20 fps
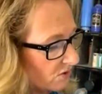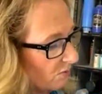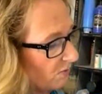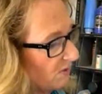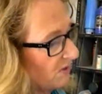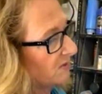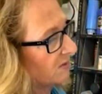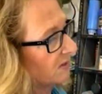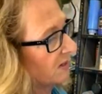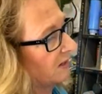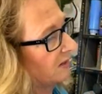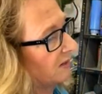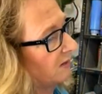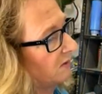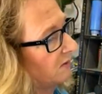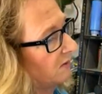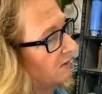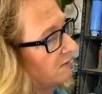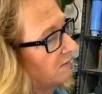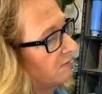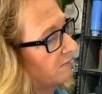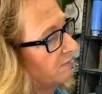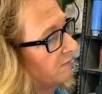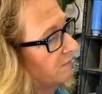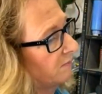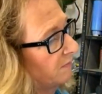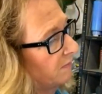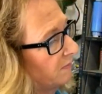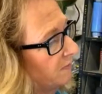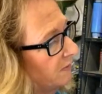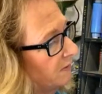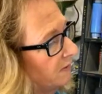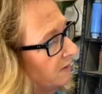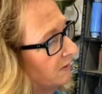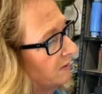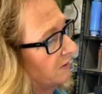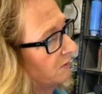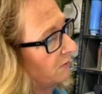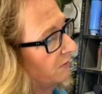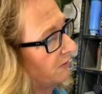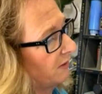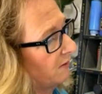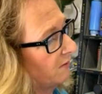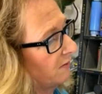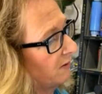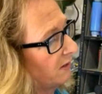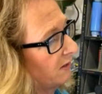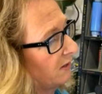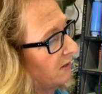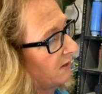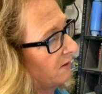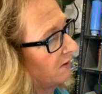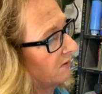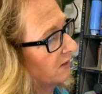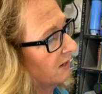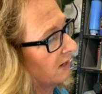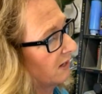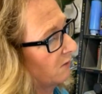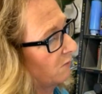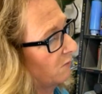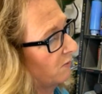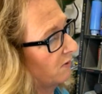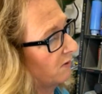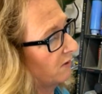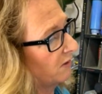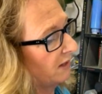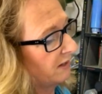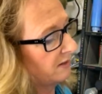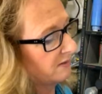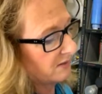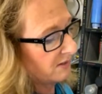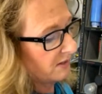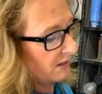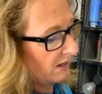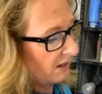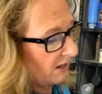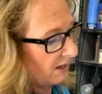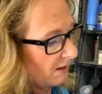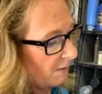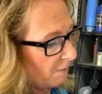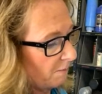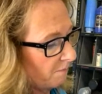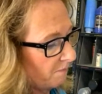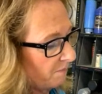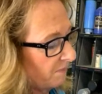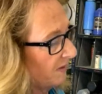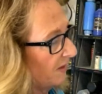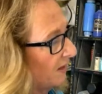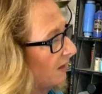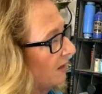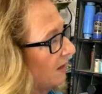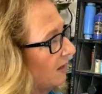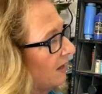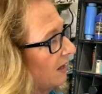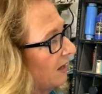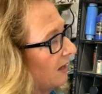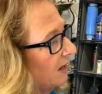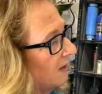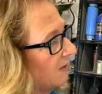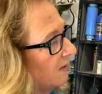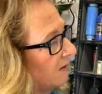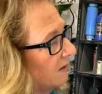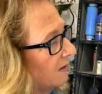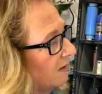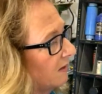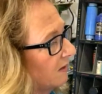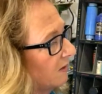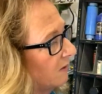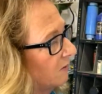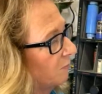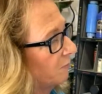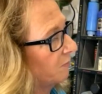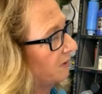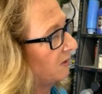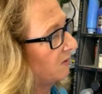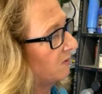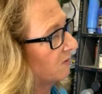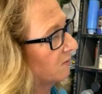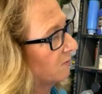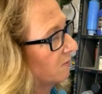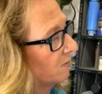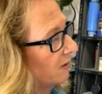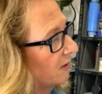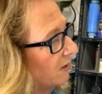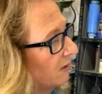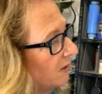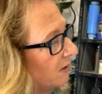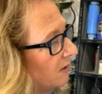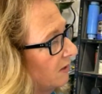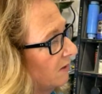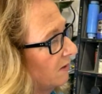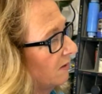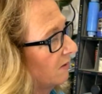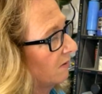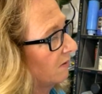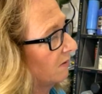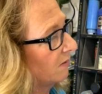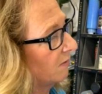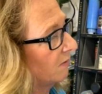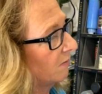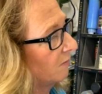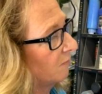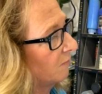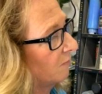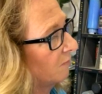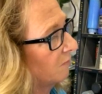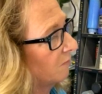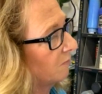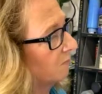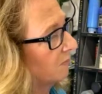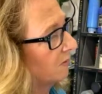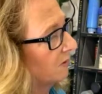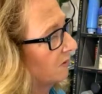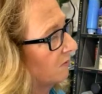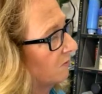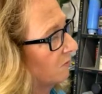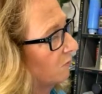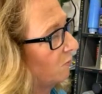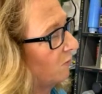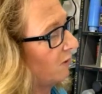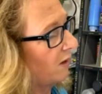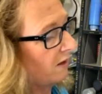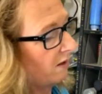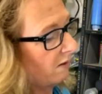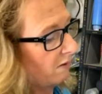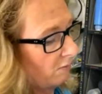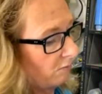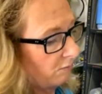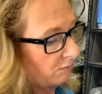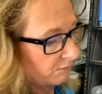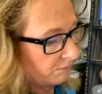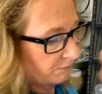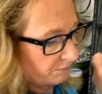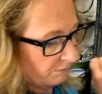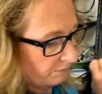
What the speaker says: So he's got a little thing right here, kind of where the light's hitting it. And then a little piece right here as well.